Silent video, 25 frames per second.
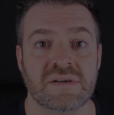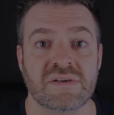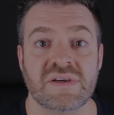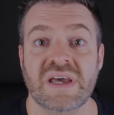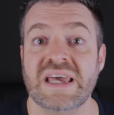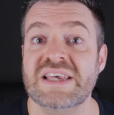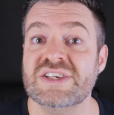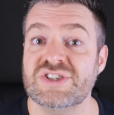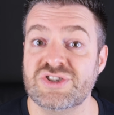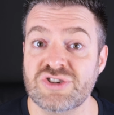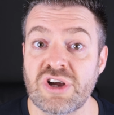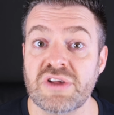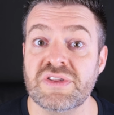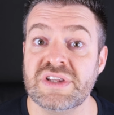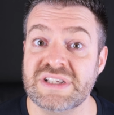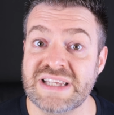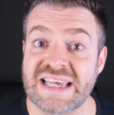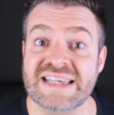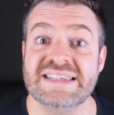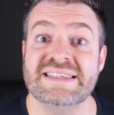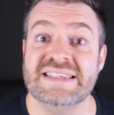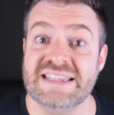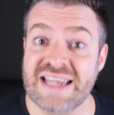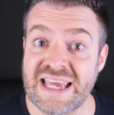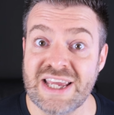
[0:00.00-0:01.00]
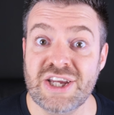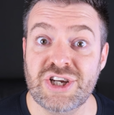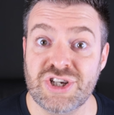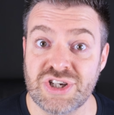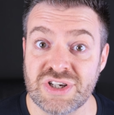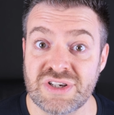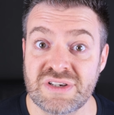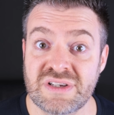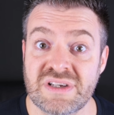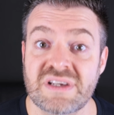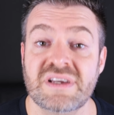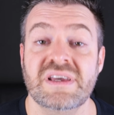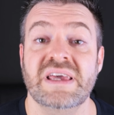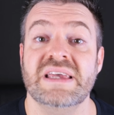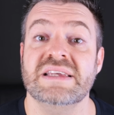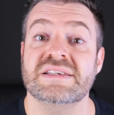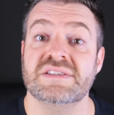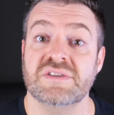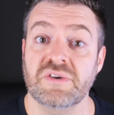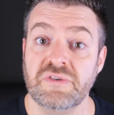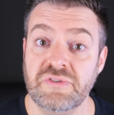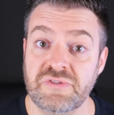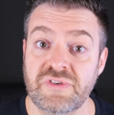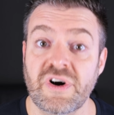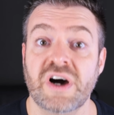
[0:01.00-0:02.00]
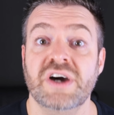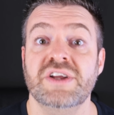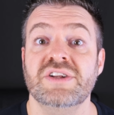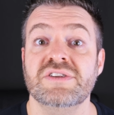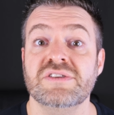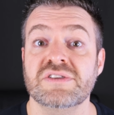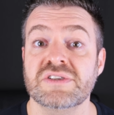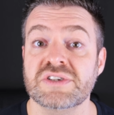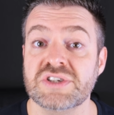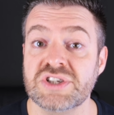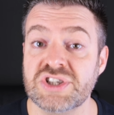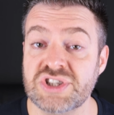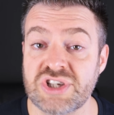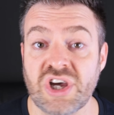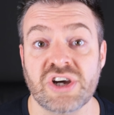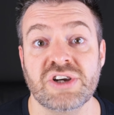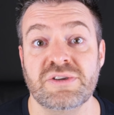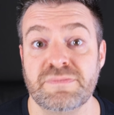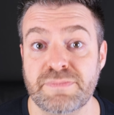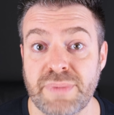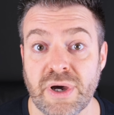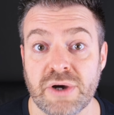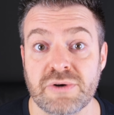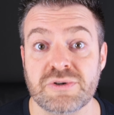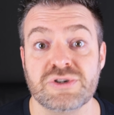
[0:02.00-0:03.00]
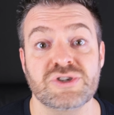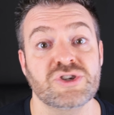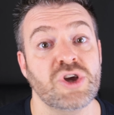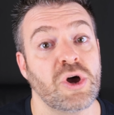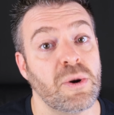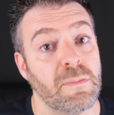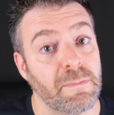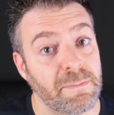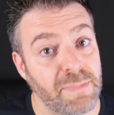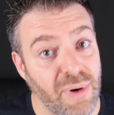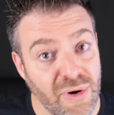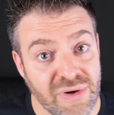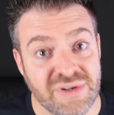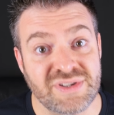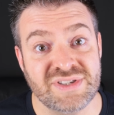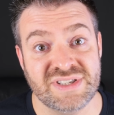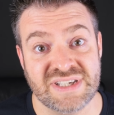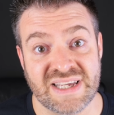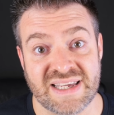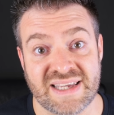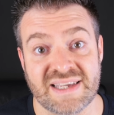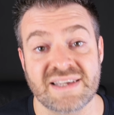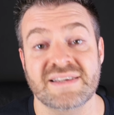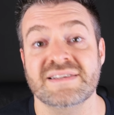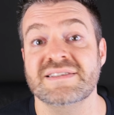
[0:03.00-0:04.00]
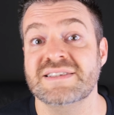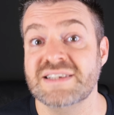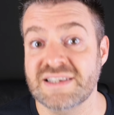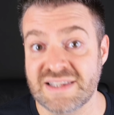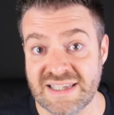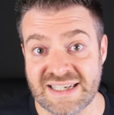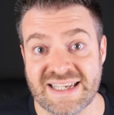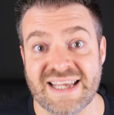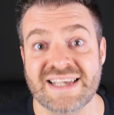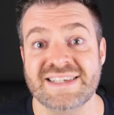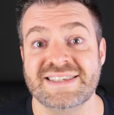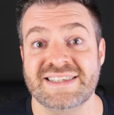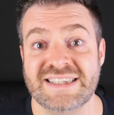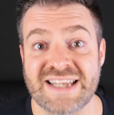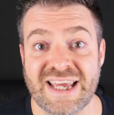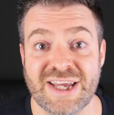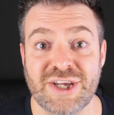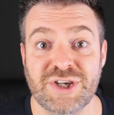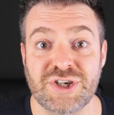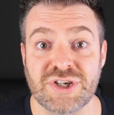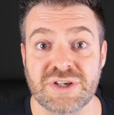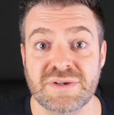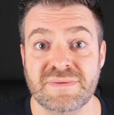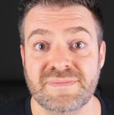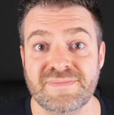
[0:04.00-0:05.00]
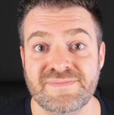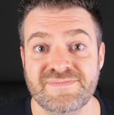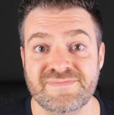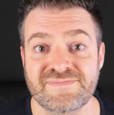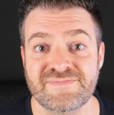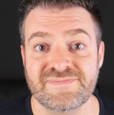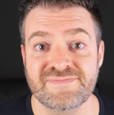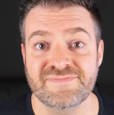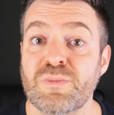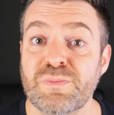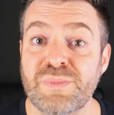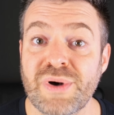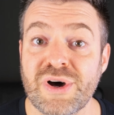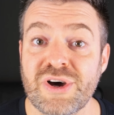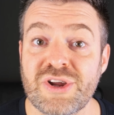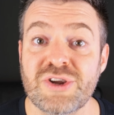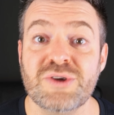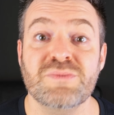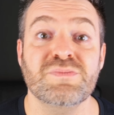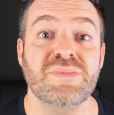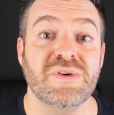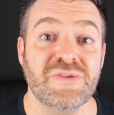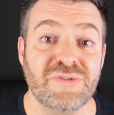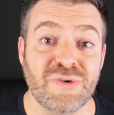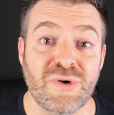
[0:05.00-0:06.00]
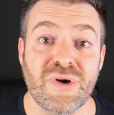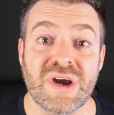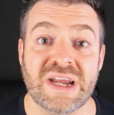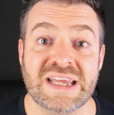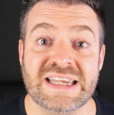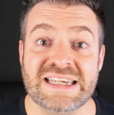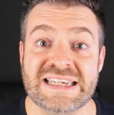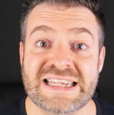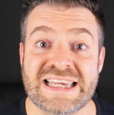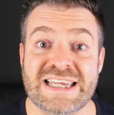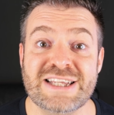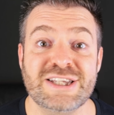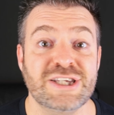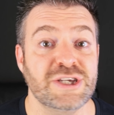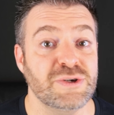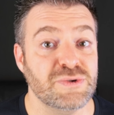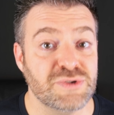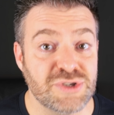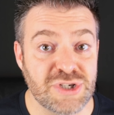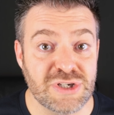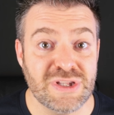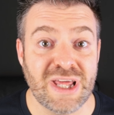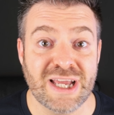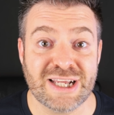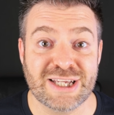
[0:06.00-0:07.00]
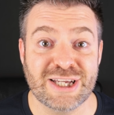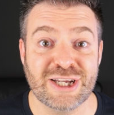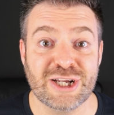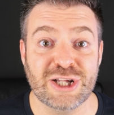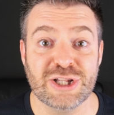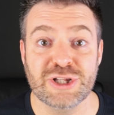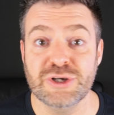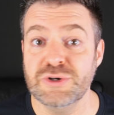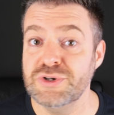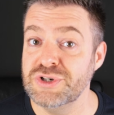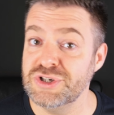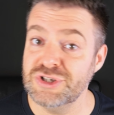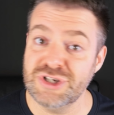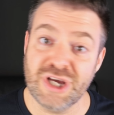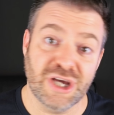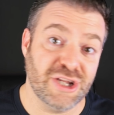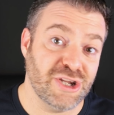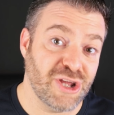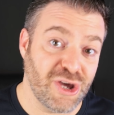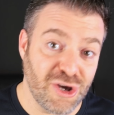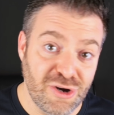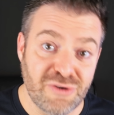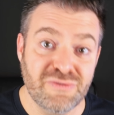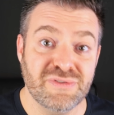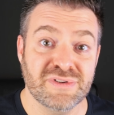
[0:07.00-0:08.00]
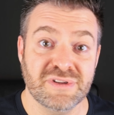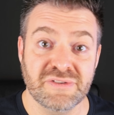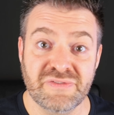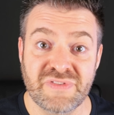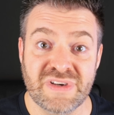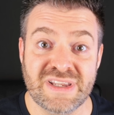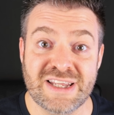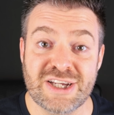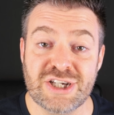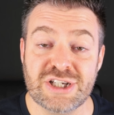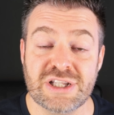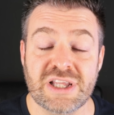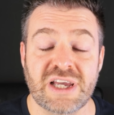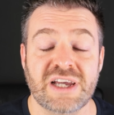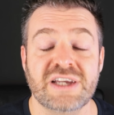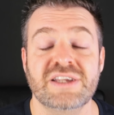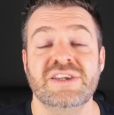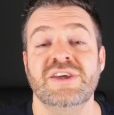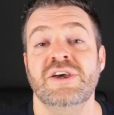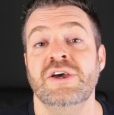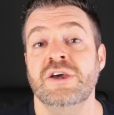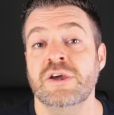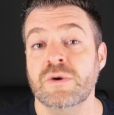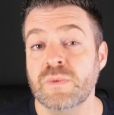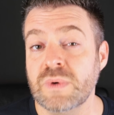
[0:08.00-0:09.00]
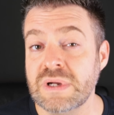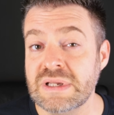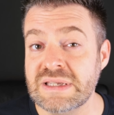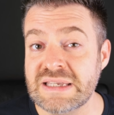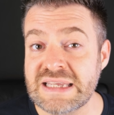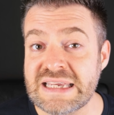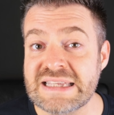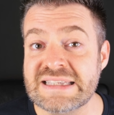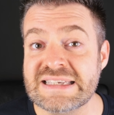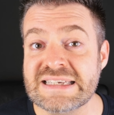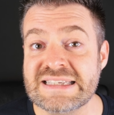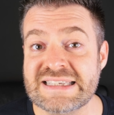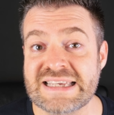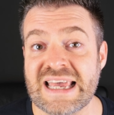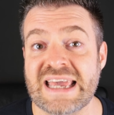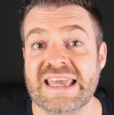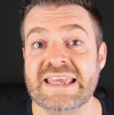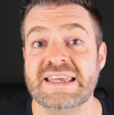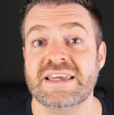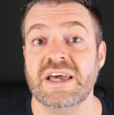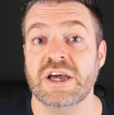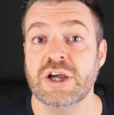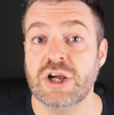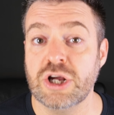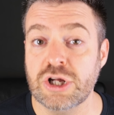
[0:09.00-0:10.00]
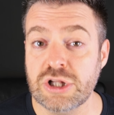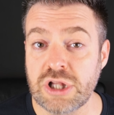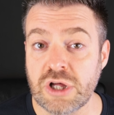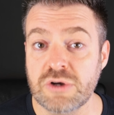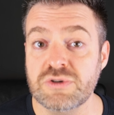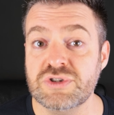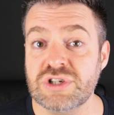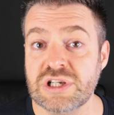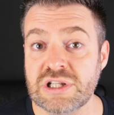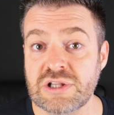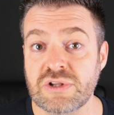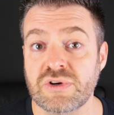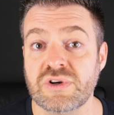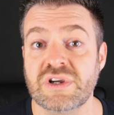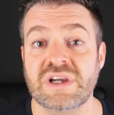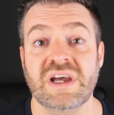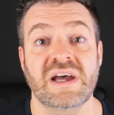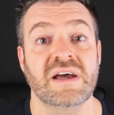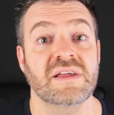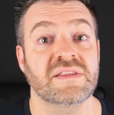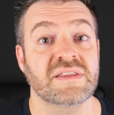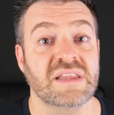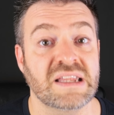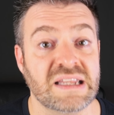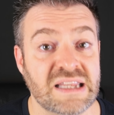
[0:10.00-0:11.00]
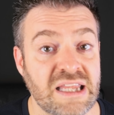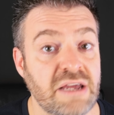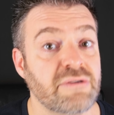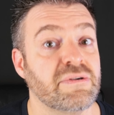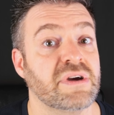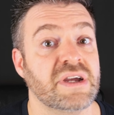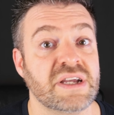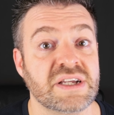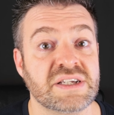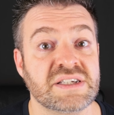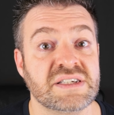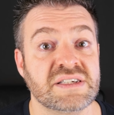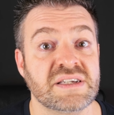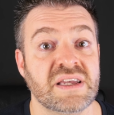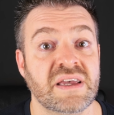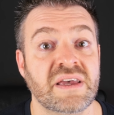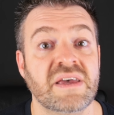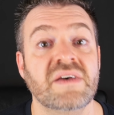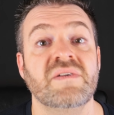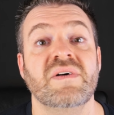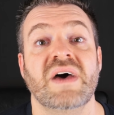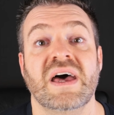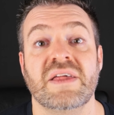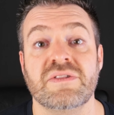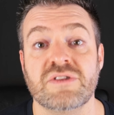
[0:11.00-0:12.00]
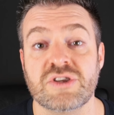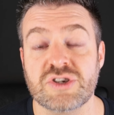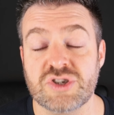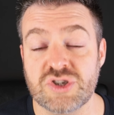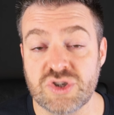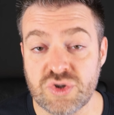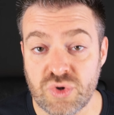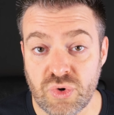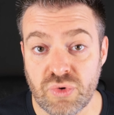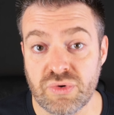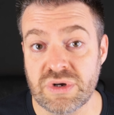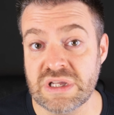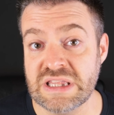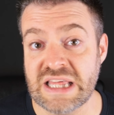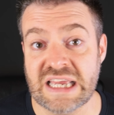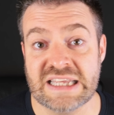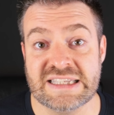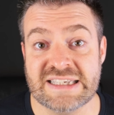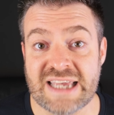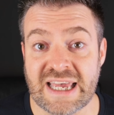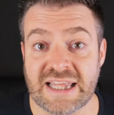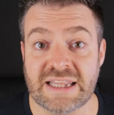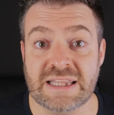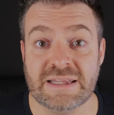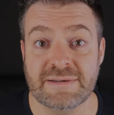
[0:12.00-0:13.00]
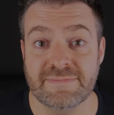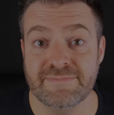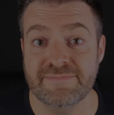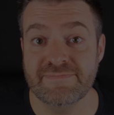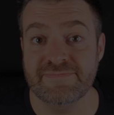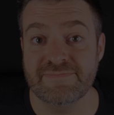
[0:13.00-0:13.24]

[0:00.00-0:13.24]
It's not the destination, it's the final signpost pointing to the destination. But before I can lead you to that conclusion and over the finish line, we need to take a closer look at the lyrics and the story they tell.